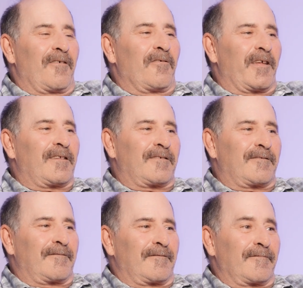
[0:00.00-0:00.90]
no,
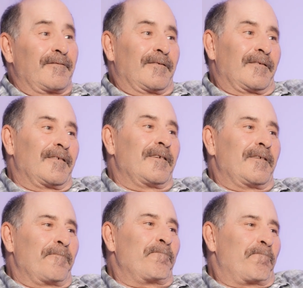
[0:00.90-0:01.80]
that's
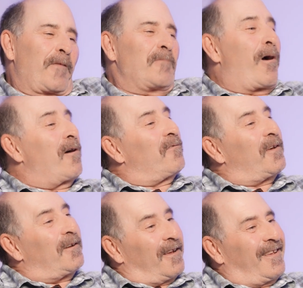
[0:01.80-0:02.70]
part of it.